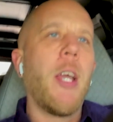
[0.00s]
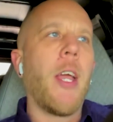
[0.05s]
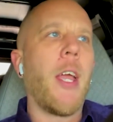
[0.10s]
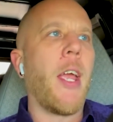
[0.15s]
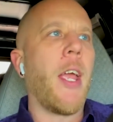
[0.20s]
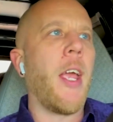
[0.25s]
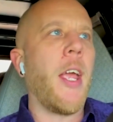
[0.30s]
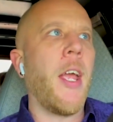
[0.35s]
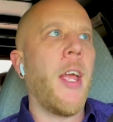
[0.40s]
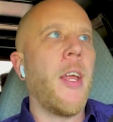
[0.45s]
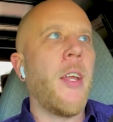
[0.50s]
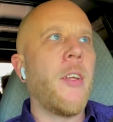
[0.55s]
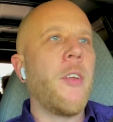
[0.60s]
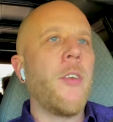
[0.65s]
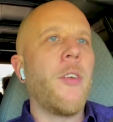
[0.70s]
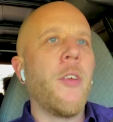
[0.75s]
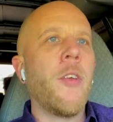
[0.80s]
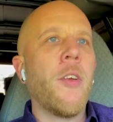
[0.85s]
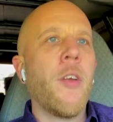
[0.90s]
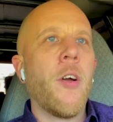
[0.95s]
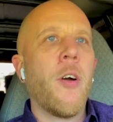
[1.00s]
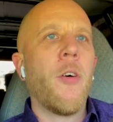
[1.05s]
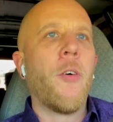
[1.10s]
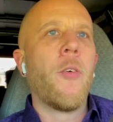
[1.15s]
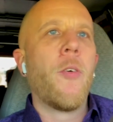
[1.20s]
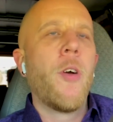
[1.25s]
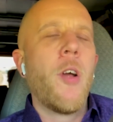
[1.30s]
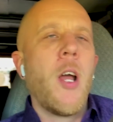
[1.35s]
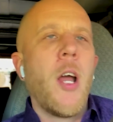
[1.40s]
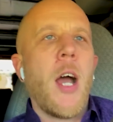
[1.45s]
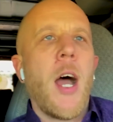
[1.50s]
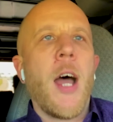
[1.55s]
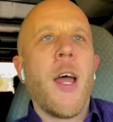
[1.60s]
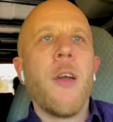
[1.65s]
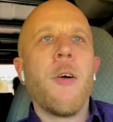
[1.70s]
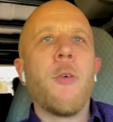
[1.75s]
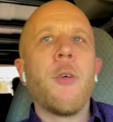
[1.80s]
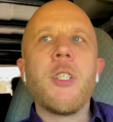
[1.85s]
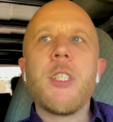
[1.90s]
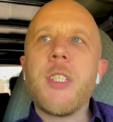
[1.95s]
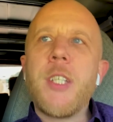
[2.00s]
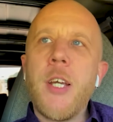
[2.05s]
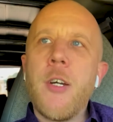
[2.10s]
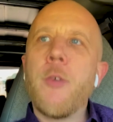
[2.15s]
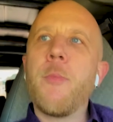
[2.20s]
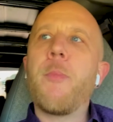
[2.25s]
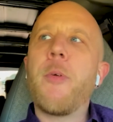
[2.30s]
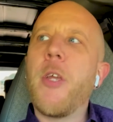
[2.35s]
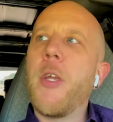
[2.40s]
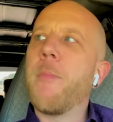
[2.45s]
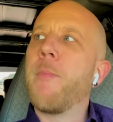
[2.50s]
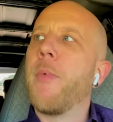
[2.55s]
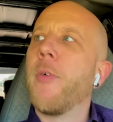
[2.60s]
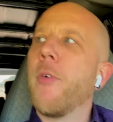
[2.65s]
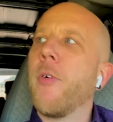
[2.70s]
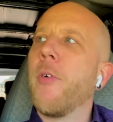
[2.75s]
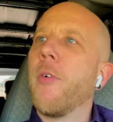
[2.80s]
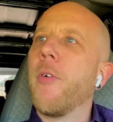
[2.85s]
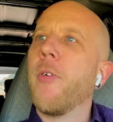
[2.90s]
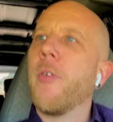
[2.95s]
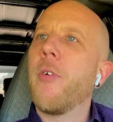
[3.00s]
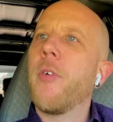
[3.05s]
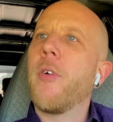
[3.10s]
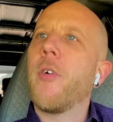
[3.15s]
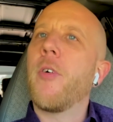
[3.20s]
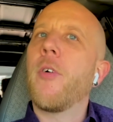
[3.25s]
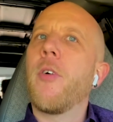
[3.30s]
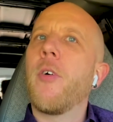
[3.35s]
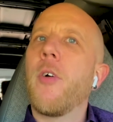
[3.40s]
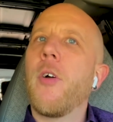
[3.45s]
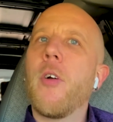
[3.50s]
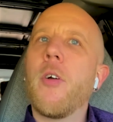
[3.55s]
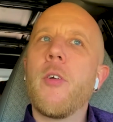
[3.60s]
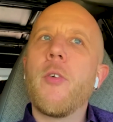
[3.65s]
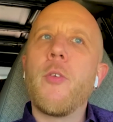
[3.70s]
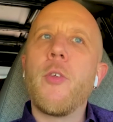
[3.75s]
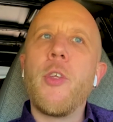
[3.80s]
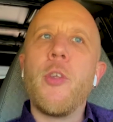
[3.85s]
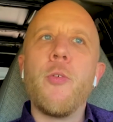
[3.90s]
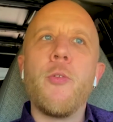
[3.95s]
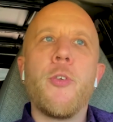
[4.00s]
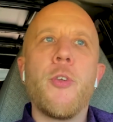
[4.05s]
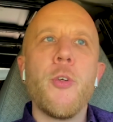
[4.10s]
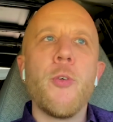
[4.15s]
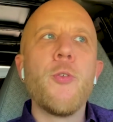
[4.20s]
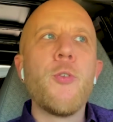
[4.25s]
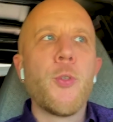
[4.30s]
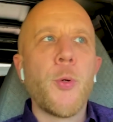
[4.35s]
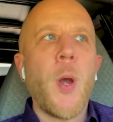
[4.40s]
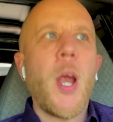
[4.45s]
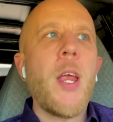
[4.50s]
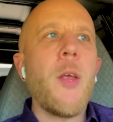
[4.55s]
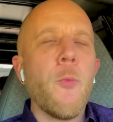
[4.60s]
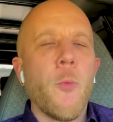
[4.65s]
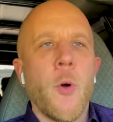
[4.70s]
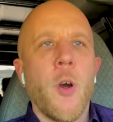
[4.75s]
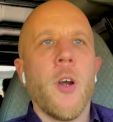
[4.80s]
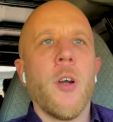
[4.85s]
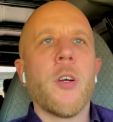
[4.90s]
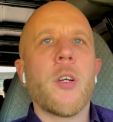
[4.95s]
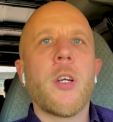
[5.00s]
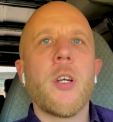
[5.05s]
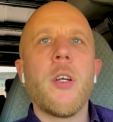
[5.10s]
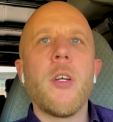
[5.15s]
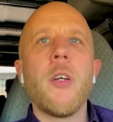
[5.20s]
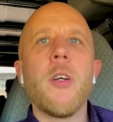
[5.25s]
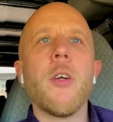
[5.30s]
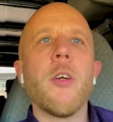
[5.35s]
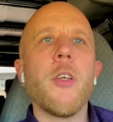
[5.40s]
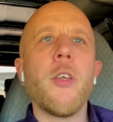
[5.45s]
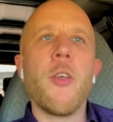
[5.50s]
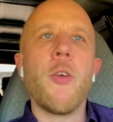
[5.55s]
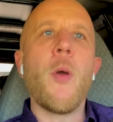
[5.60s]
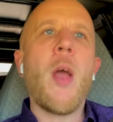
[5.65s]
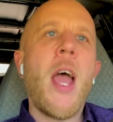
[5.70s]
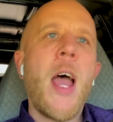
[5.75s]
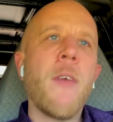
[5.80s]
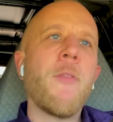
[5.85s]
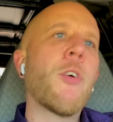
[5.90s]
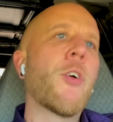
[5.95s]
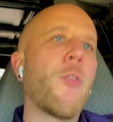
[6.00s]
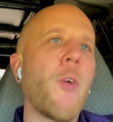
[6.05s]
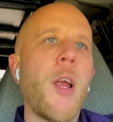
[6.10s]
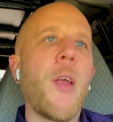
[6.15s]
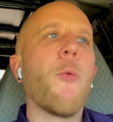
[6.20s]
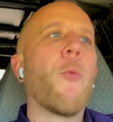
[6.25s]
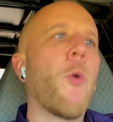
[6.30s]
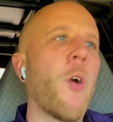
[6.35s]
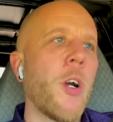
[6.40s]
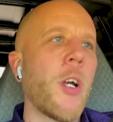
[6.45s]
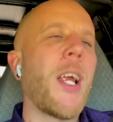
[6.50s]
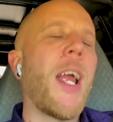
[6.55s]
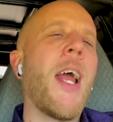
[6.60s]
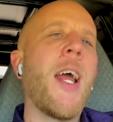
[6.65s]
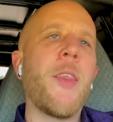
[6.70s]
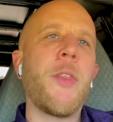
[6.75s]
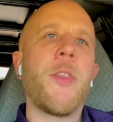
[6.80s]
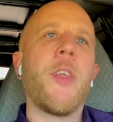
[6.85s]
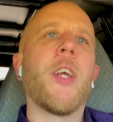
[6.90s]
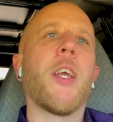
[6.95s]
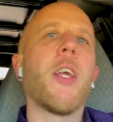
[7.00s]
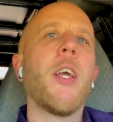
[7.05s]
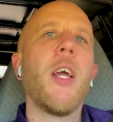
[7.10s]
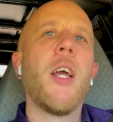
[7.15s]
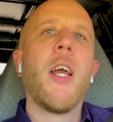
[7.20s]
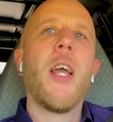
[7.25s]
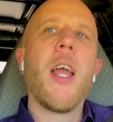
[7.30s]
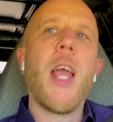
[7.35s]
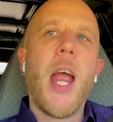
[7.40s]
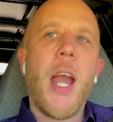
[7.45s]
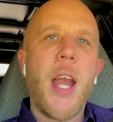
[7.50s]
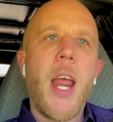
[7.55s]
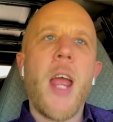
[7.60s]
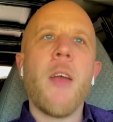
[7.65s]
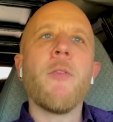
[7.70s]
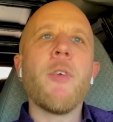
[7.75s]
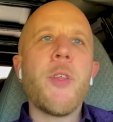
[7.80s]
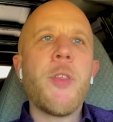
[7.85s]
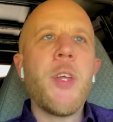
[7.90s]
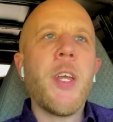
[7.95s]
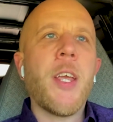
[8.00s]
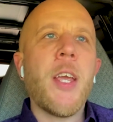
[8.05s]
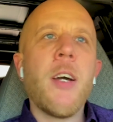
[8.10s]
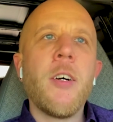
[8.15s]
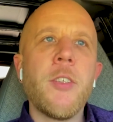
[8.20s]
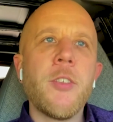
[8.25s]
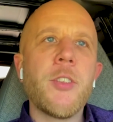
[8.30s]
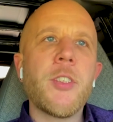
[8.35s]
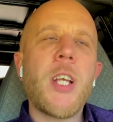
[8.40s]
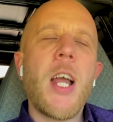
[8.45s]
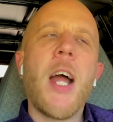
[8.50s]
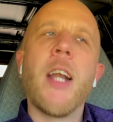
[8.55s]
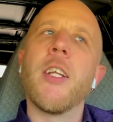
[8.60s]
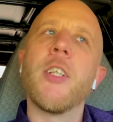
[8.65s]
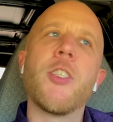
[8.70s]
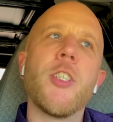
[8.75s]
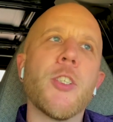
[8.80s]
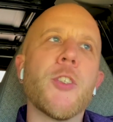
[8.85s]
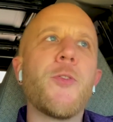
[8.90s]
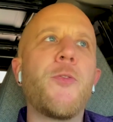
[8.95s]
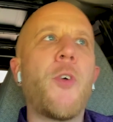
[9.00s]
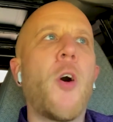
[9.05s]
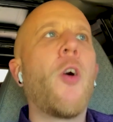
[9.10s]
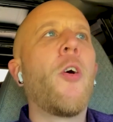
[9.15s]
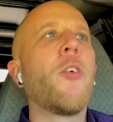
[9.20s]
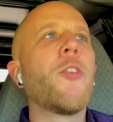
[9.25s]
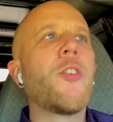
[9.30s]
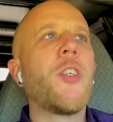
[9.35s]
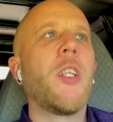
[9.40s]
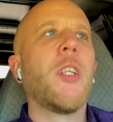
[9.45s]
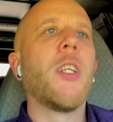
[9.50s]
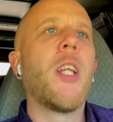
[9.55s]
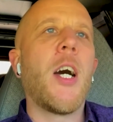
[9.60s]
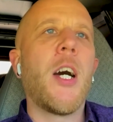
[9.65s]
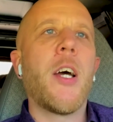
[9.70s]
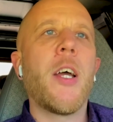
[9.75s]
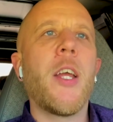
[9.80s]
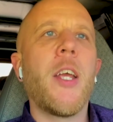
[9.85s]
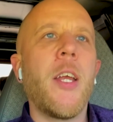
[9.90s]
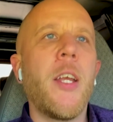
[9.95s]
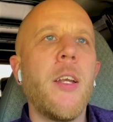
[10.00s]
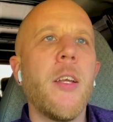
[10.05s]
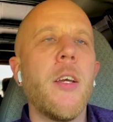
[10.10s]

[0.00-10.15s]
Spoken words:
And, you know, I always tell people, you do great work, you have a great work ethic, and everything else kind of just falls in line